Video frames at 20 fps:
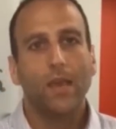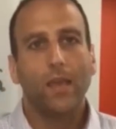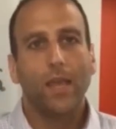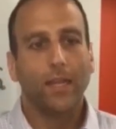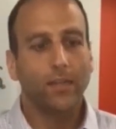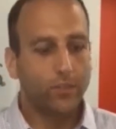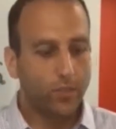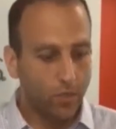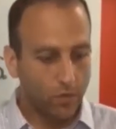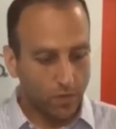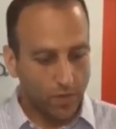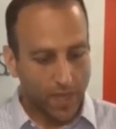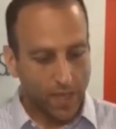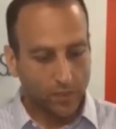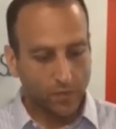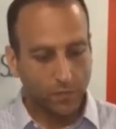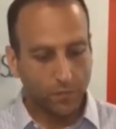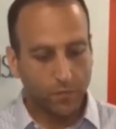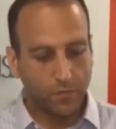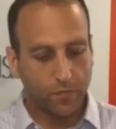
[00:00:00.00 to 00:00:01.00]
In
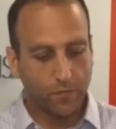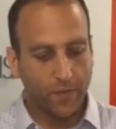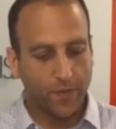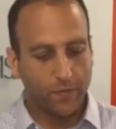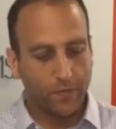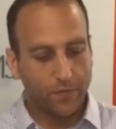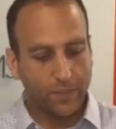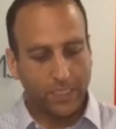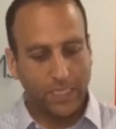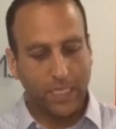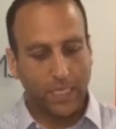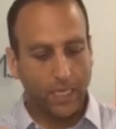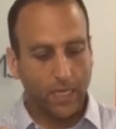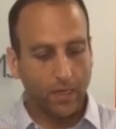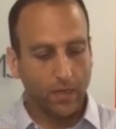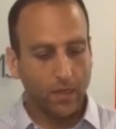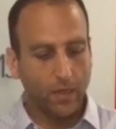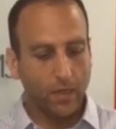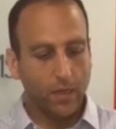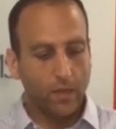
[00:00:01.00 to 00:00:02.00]

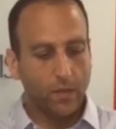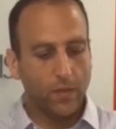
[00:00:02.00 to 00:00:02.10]
2015,